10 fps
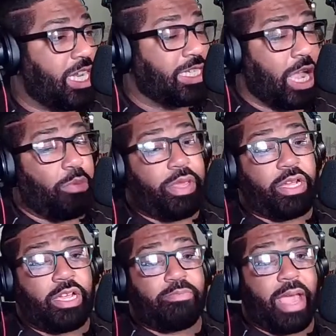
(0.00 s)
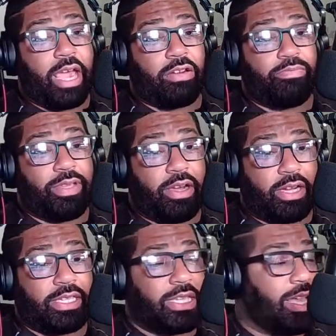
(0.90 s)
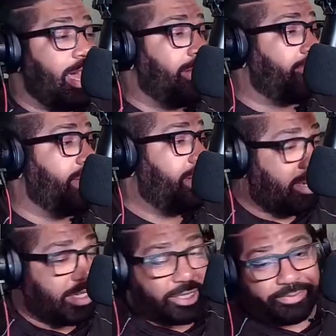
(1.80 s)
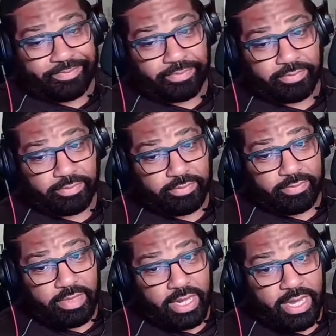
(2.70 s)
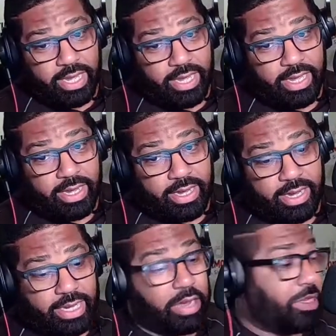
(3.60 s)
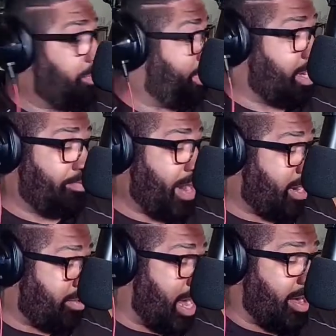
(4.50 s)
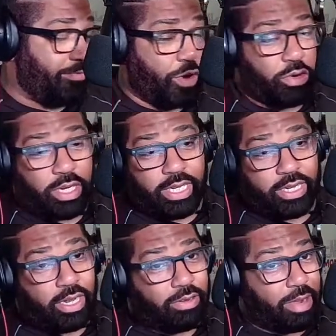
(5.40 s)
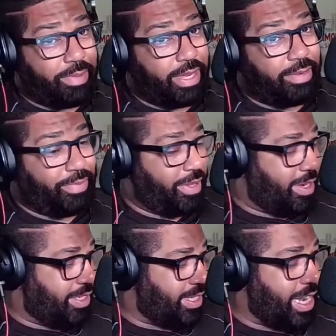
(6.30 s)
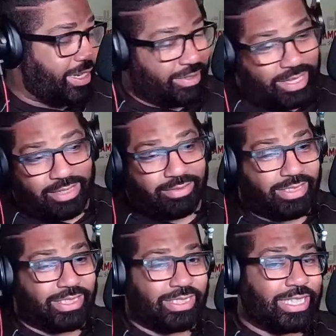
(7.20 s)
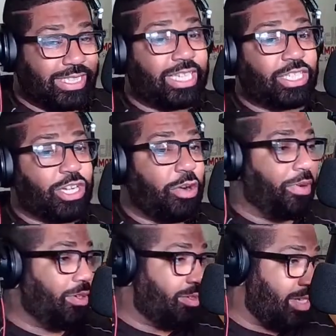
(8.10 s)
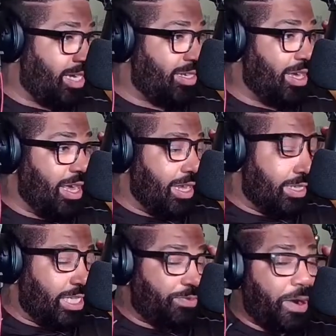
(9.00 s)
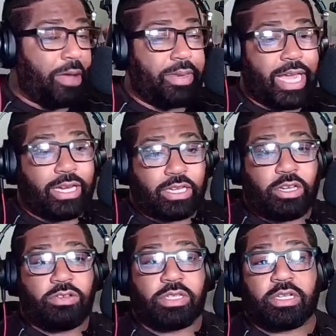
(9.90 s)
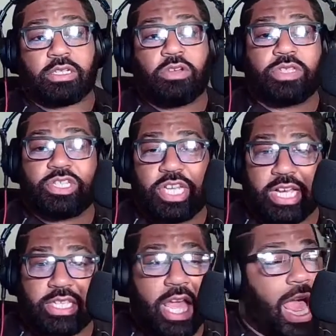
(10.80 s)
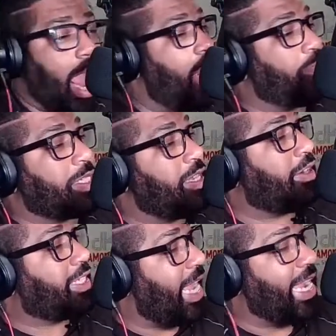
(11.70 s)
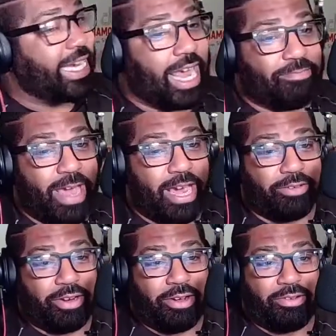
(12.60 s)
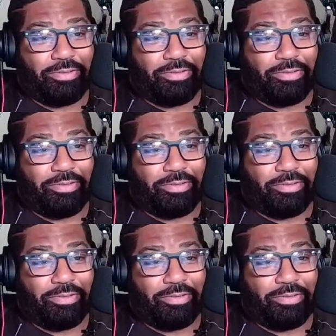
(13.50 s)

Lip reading: chance. That would be a good battle, Beyonce and Rihanna. That would be a good battle. Vocally, though, I mean, Beyonce, I don't know. Just that's a good one. That she's probably got the closest chance. I don't see her taking that battle, though.